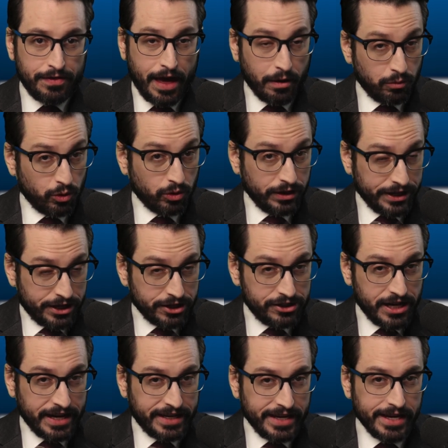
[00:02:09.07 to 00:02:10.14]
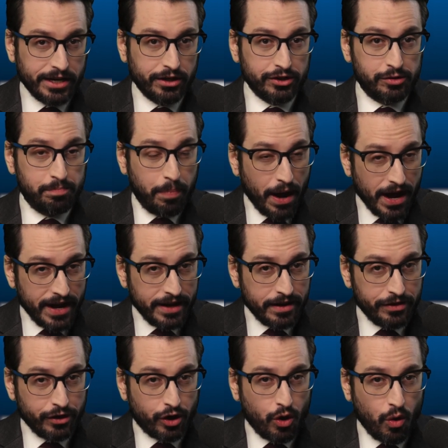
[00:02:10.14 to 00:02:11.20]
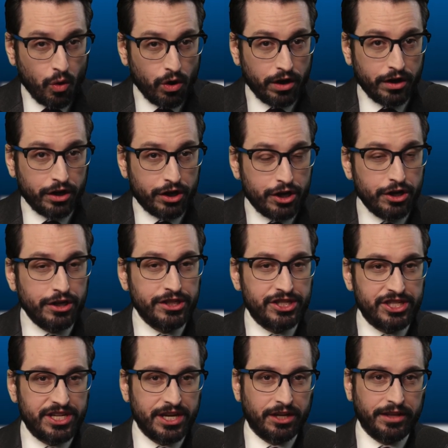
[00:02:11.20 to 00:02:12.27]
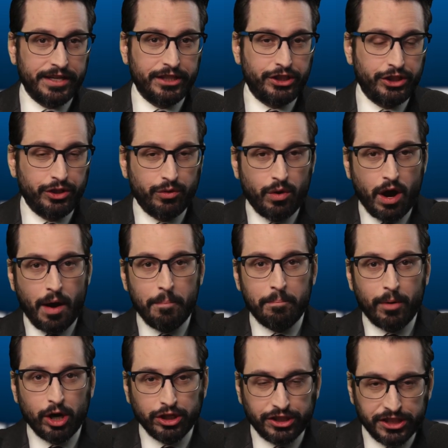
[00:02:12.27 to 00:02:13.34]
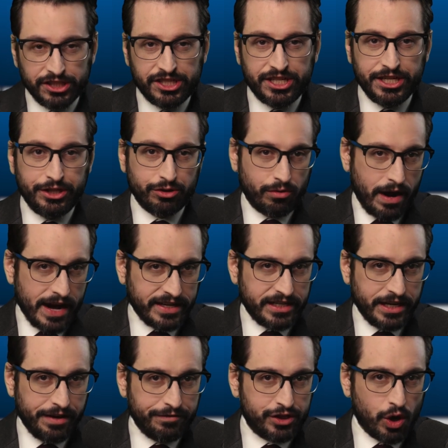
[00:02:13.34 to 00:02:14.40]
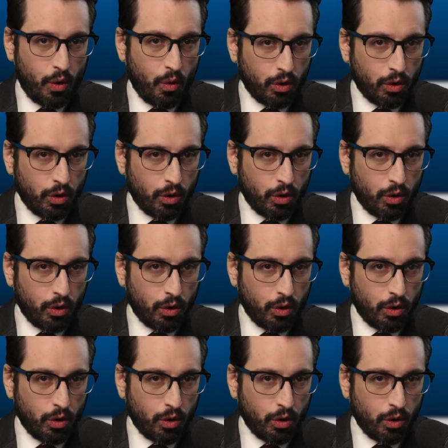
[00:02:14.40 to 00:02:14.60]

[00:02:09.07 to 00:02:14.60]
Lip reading: That ruling could take years, but the court could still issue emergency directives